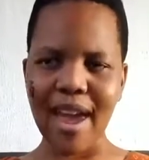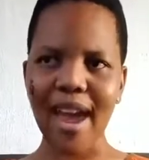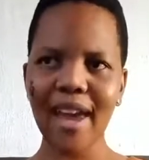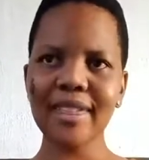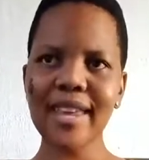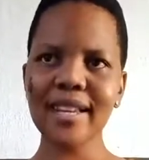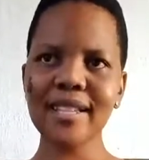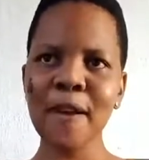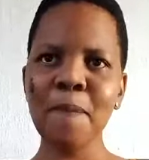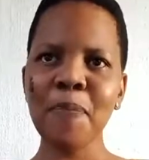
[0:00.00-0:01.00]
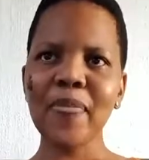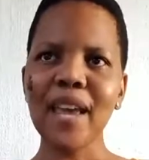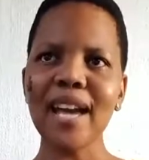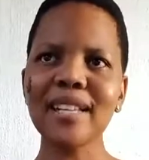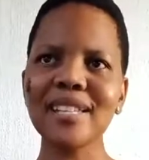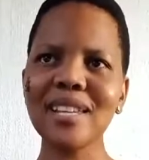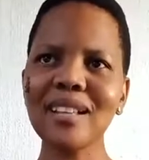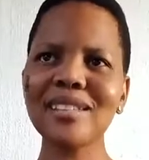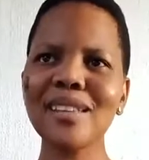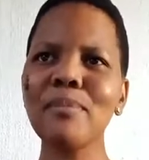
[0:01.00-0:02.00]
And that until
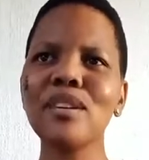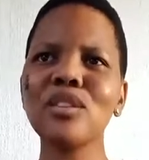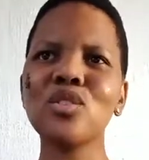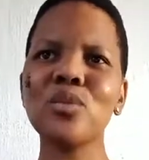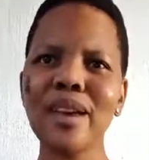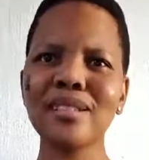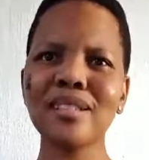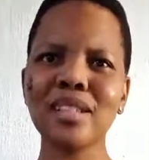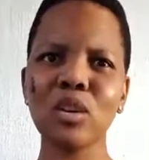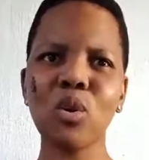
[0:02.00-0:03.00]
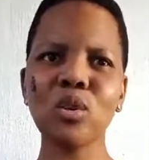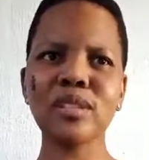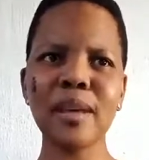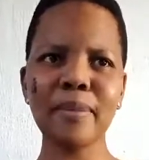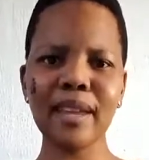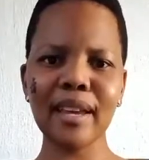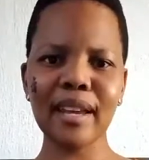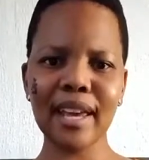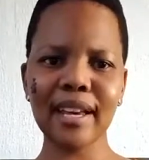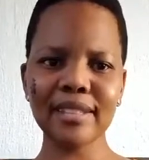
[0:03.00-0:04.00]
something drastic or something
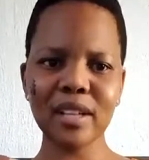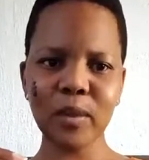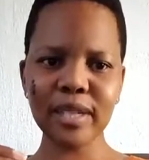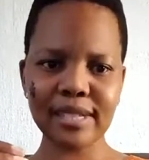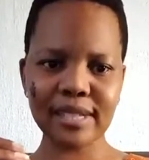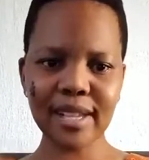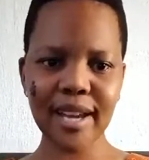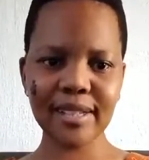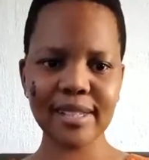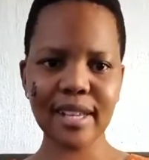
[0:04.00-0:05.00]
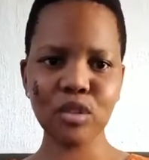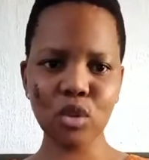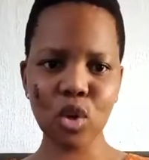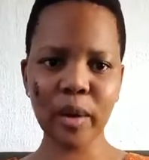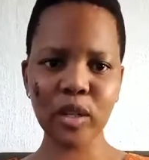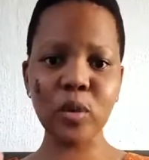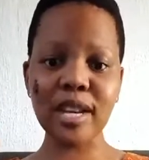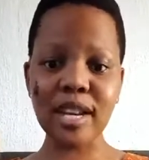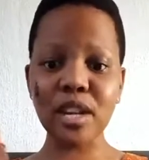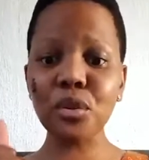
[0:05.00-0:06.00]
like someone decides that, you know what, we
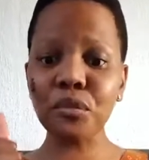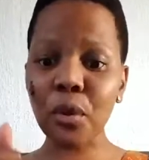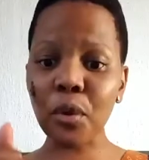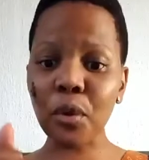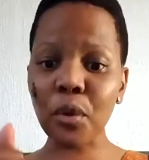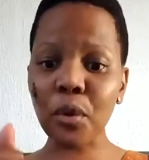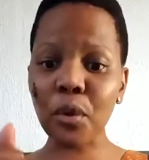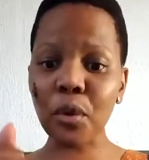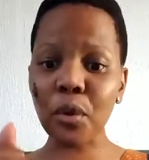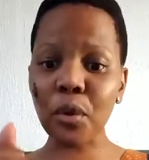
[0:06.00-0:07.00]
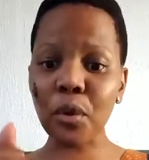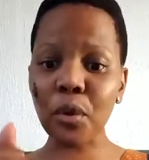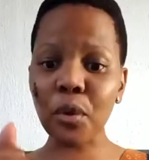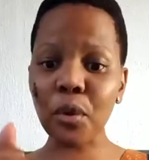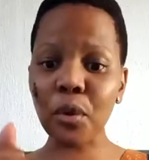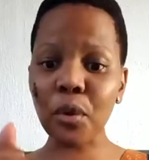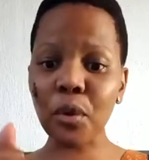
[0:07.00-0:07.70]
need to focus on the healthcare workers,